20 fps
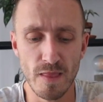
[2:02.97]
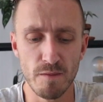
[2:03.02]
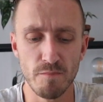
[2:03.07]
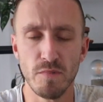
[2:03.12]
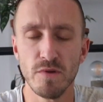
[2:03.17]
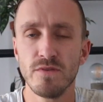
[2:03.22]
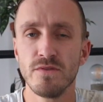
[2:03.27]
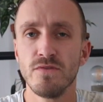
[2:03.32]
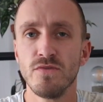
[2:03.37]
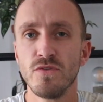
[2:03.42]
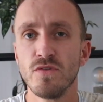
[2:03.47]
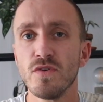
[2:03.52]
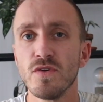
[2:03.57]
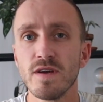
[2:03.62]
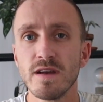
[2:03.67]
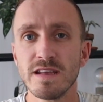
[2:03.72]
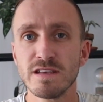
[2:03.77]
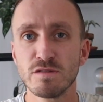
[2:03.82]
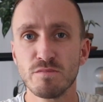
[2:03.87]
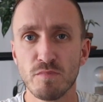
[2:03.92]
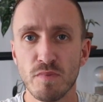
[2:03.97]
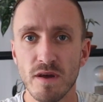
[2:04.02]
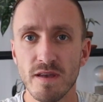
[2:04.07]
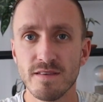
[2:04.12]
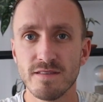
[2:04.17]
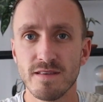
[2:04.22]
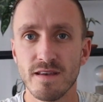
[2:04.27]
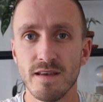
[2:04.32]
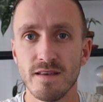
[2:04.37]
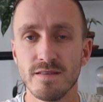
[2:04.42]
But during this
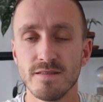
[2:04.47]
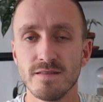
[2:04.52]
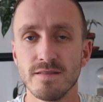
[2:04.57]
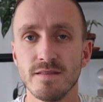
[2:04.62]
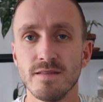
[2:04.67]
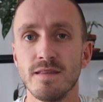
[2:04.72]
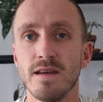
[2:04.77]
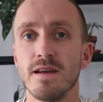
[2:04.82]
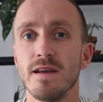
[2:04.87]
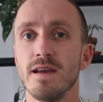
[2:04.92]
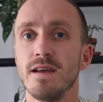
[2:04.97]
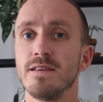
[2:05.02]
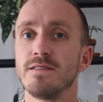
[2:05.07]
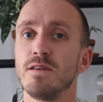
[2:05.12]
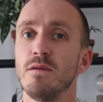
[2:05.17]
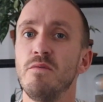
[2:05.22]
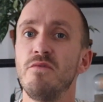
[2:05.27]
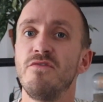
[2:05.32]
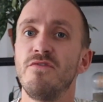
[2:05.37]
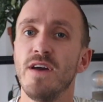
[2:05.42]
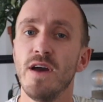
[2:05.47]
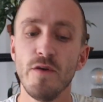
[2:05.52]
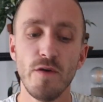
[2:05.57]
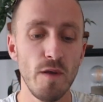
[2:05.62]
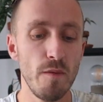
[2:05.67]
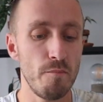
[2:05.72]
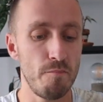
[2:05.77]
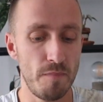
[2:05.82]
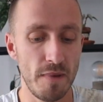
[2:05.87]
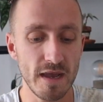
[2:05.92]
process there is a
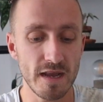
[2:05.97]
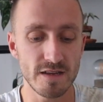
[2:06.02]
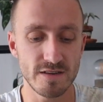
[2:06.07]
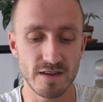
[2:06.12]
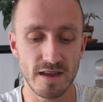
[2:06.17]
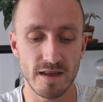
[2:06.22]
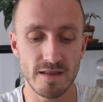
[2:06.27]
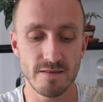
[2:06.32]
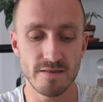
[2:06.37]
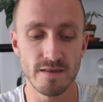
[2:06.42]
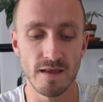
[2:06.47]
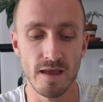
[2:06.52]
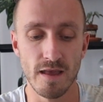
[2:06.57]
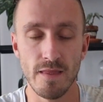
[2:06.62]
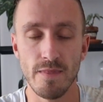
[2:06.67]
very big chance